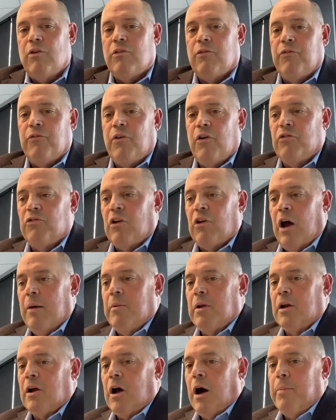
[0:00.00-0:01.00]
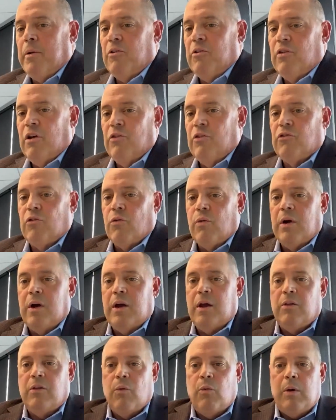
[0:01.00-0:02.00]
It's the first time in the company's
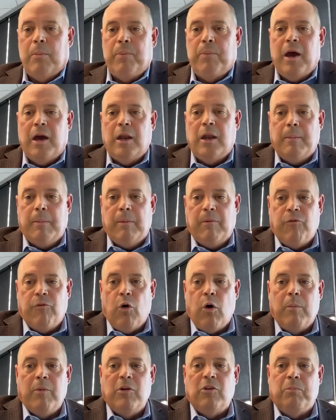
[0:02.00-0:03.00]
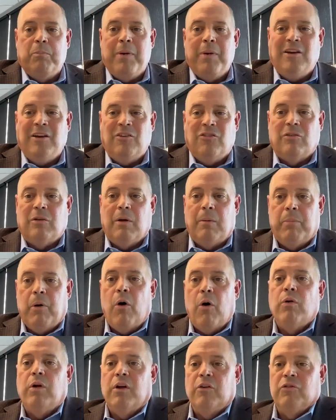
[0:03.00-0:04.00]
history that we paid a performance-based
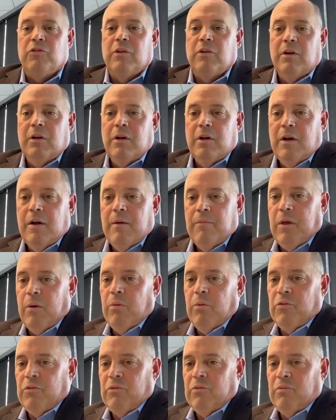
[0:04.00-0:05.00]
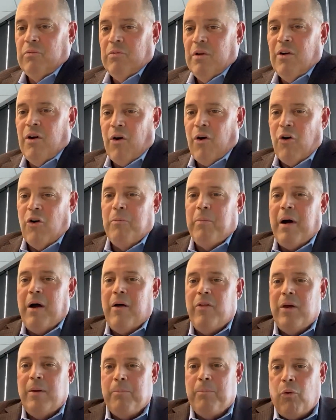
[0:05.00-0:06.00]
bonus that was earned
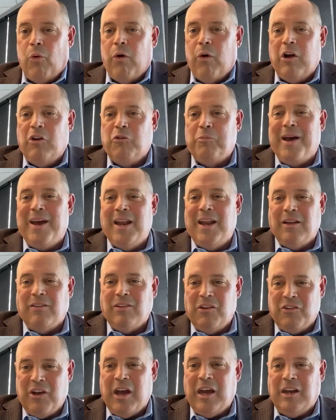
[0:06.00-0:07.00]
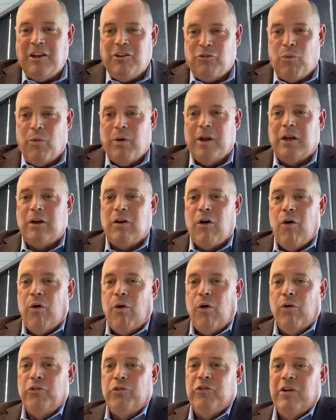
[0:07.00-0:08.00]
by the employees by hitting these 80-20
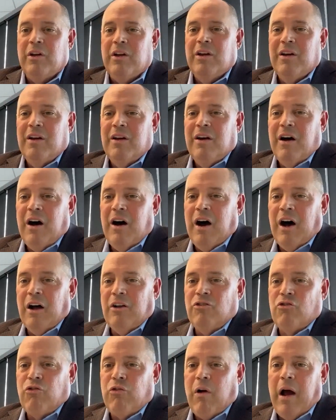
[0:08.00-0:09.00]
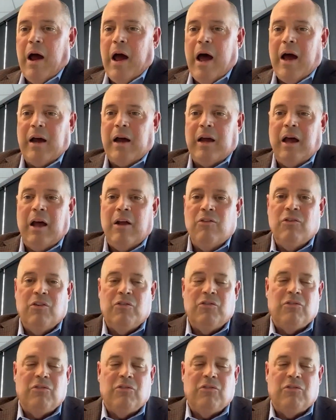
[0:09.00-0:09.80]
goals on track, and